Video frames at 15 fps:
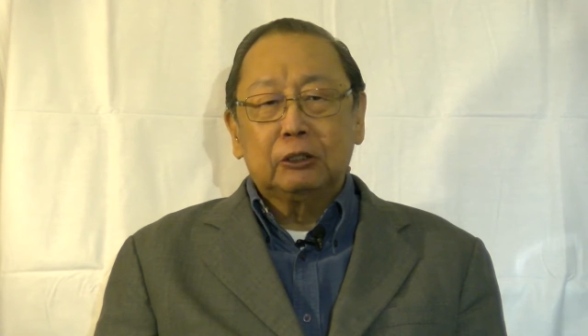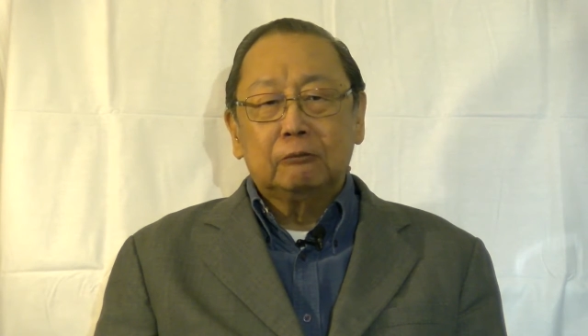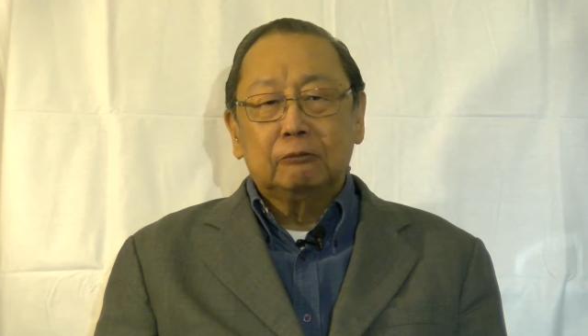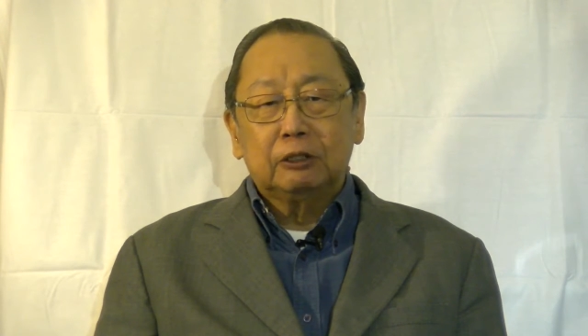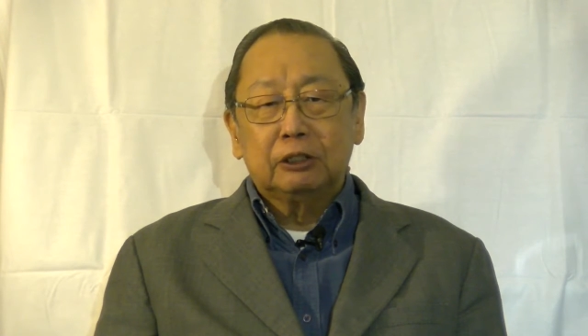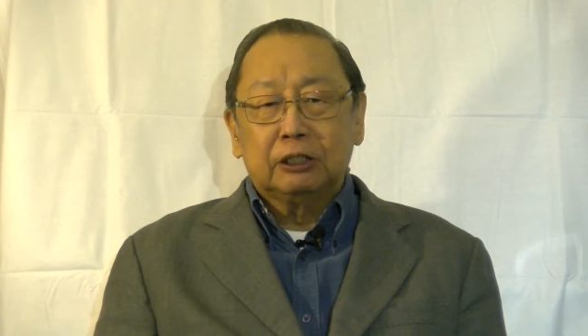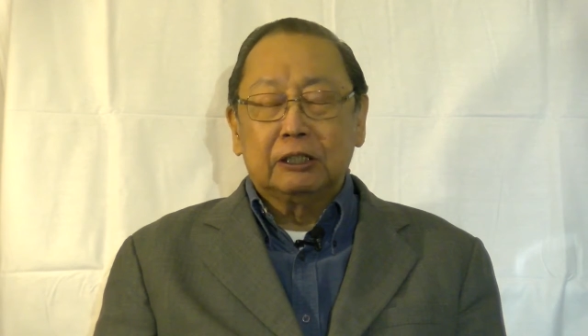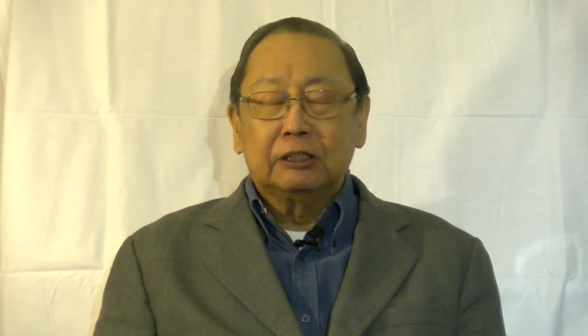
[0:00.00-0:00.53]
of
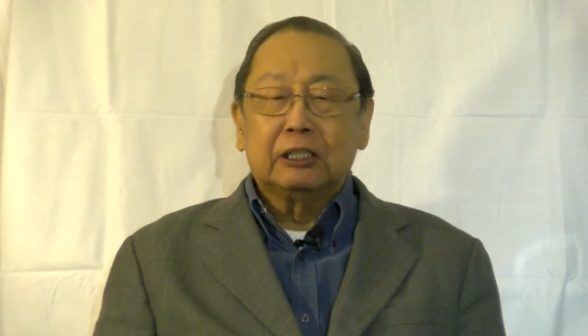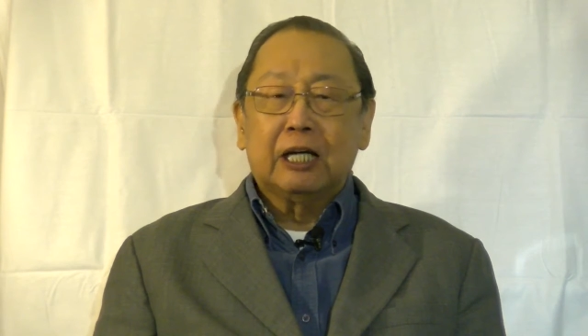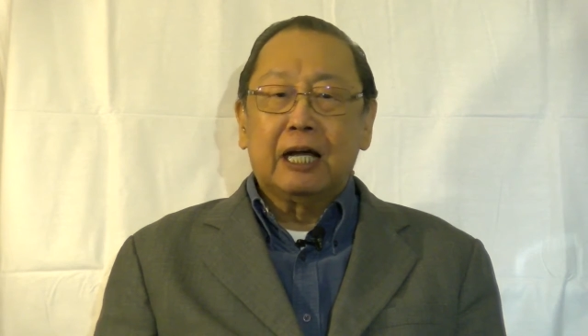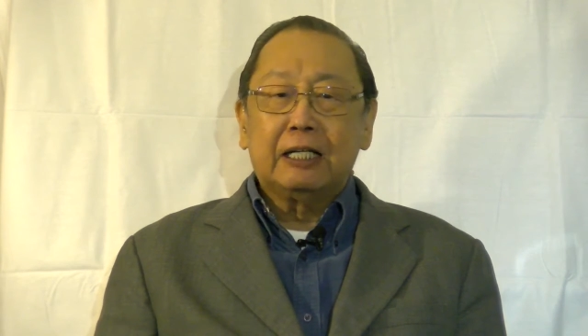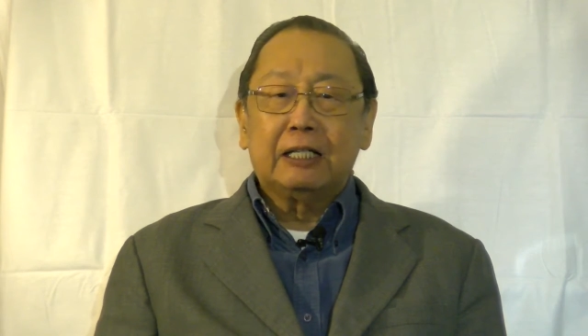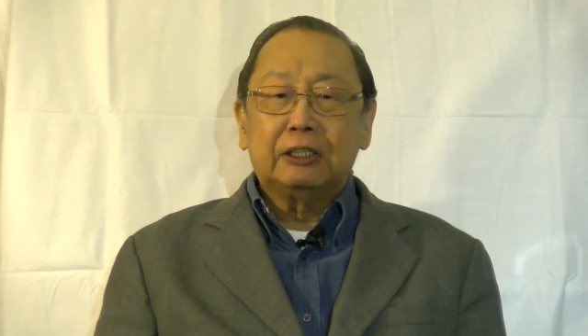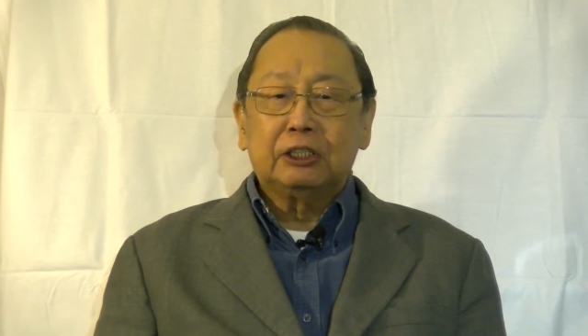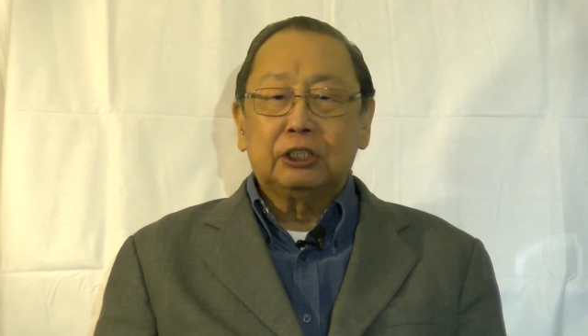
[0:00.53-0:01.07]
the
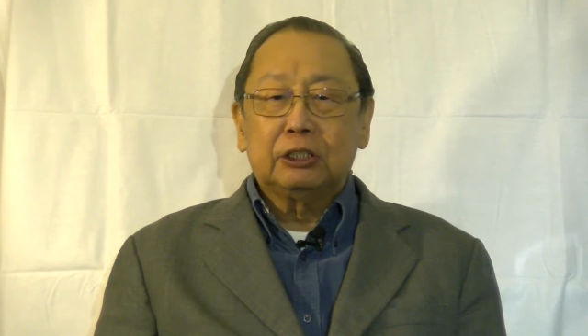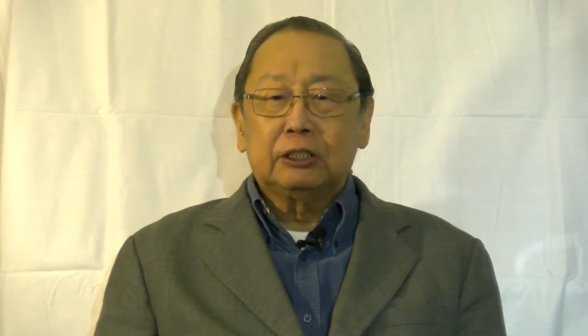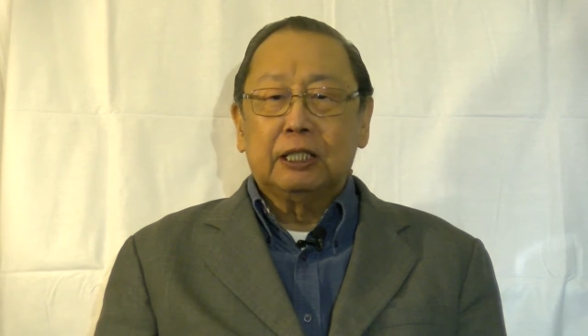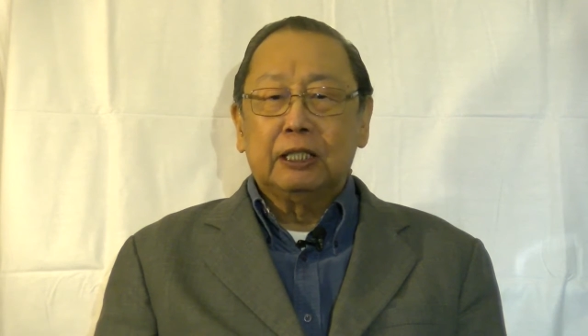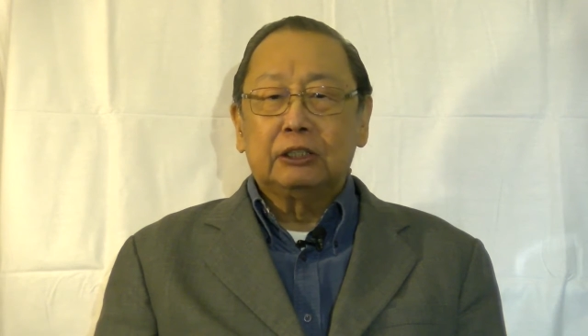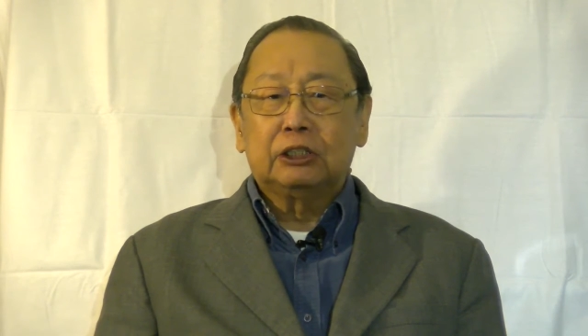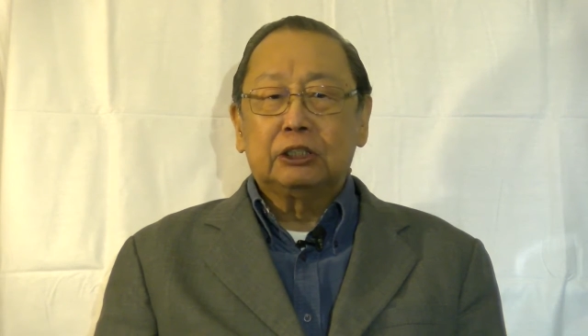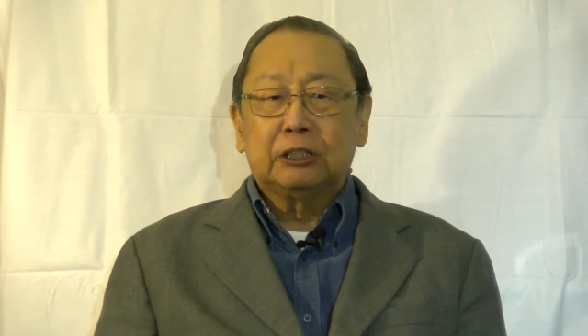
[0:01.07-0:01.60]
sectarian
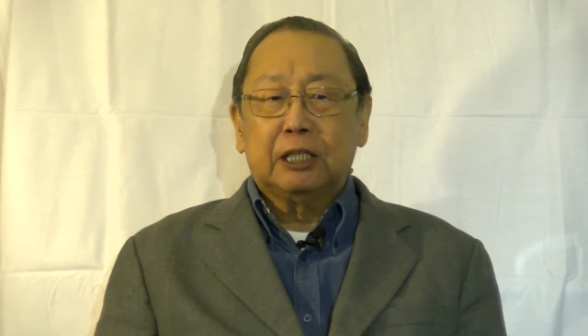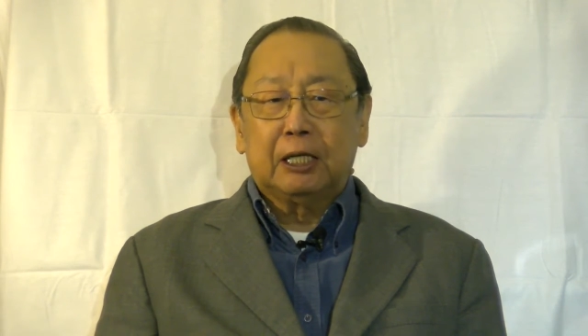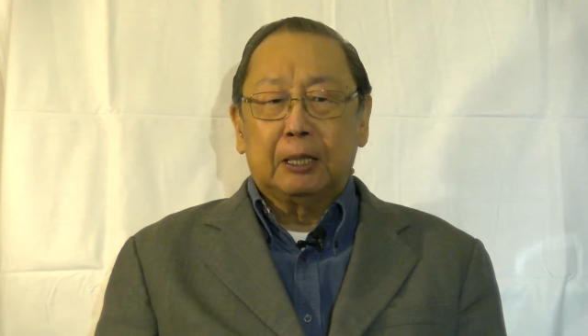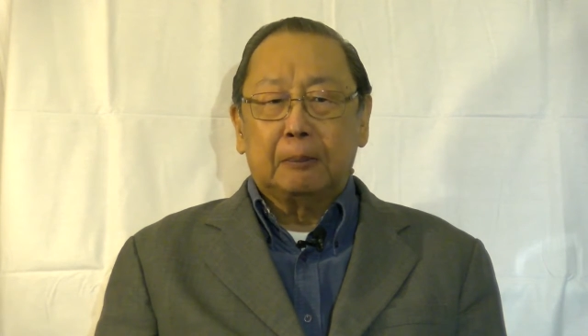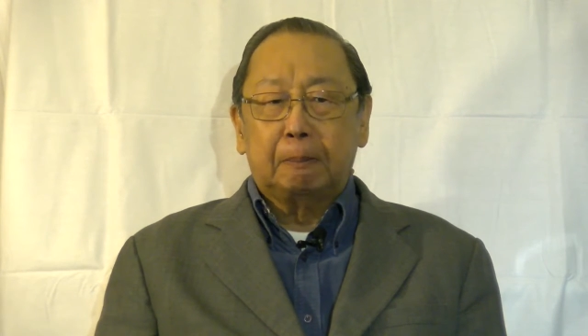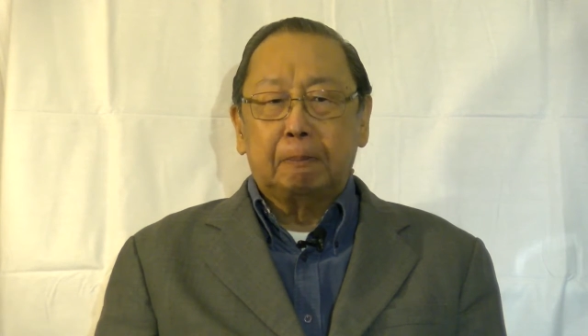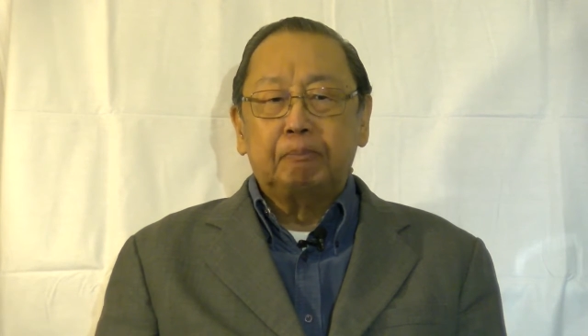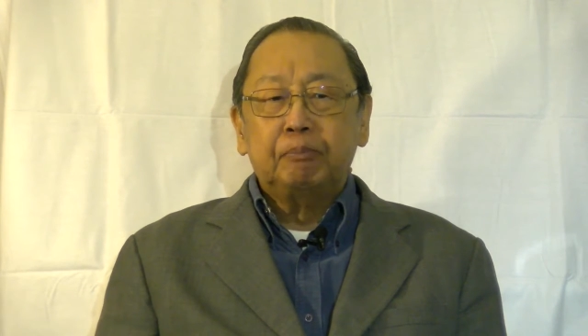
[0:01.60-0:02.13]
state
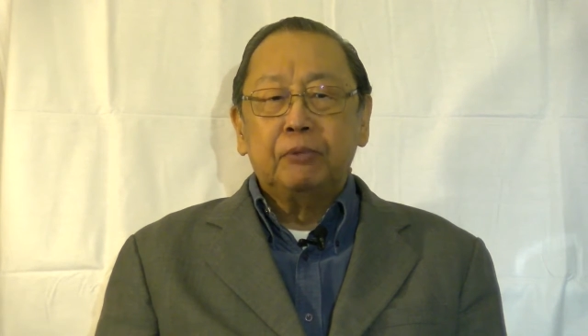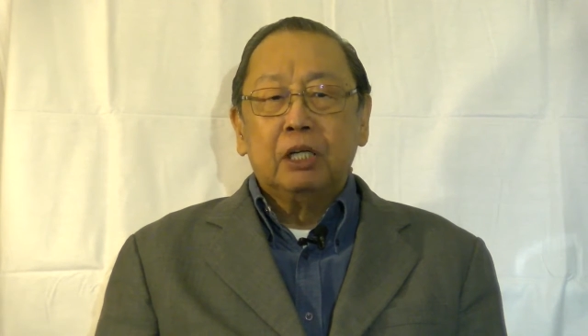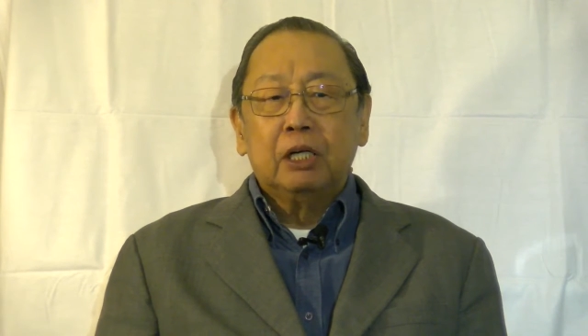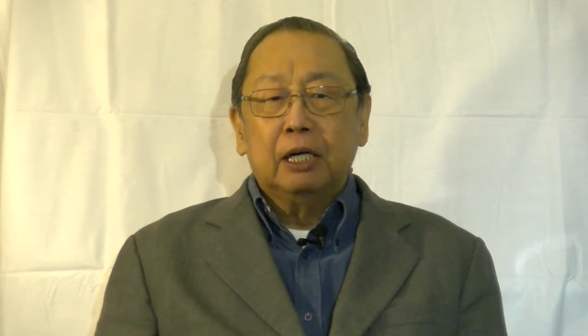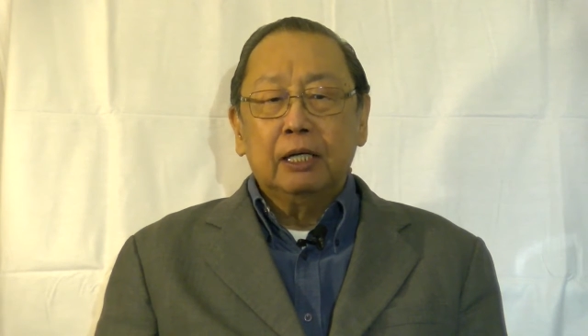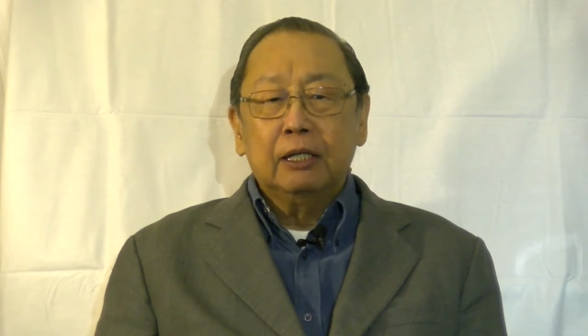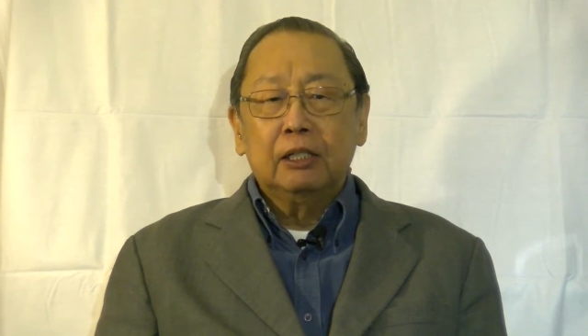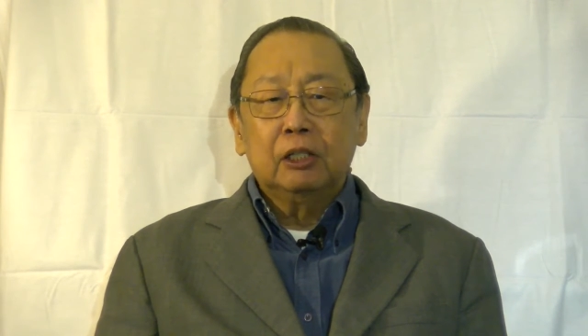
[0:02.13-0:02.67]
setup
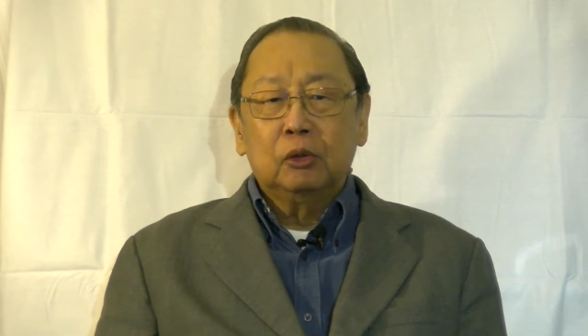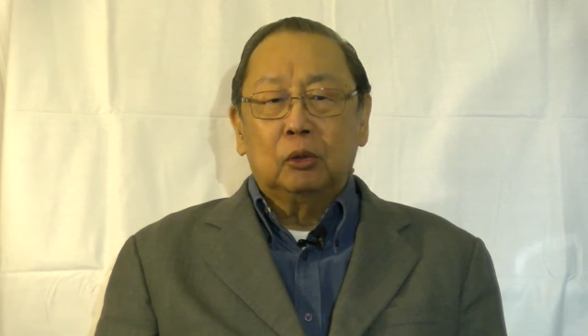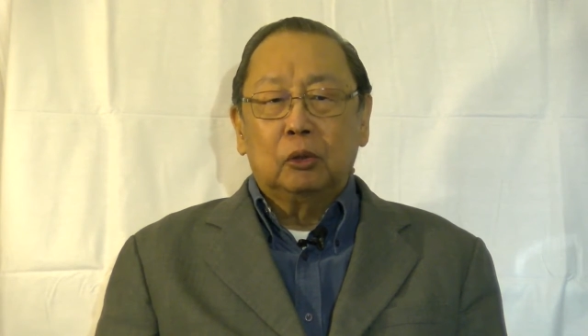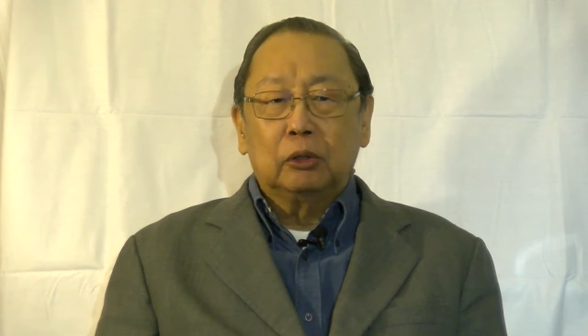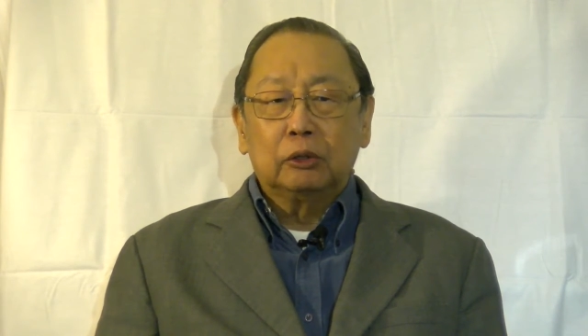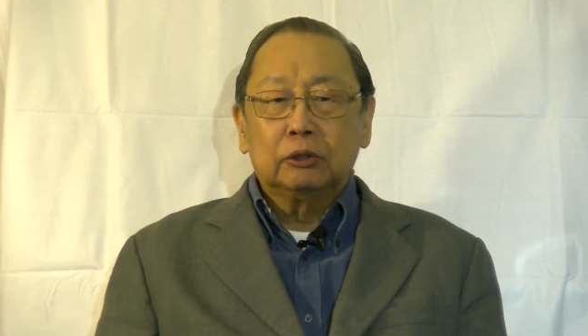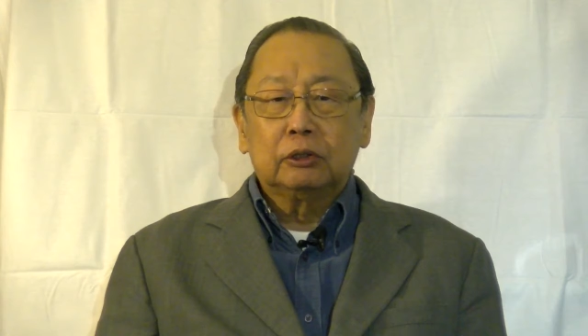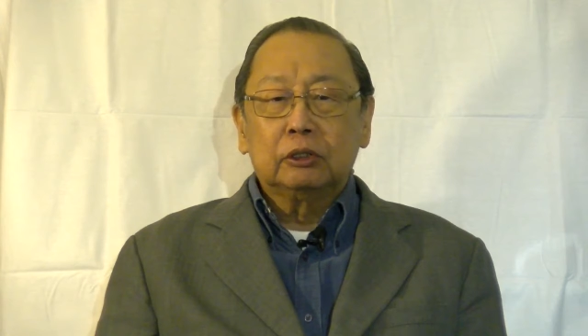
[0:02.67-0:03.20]
in the
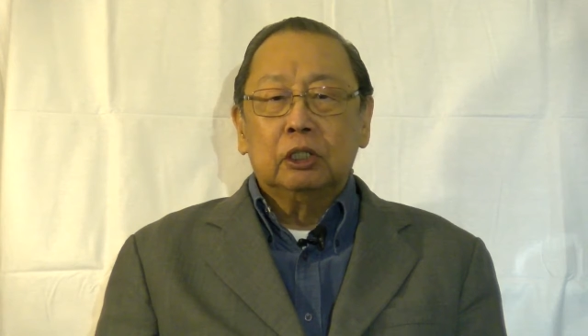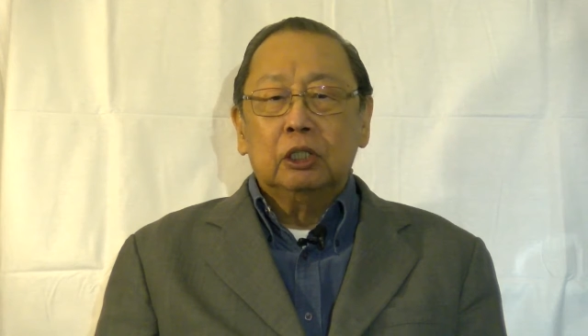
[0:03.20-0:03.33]
north,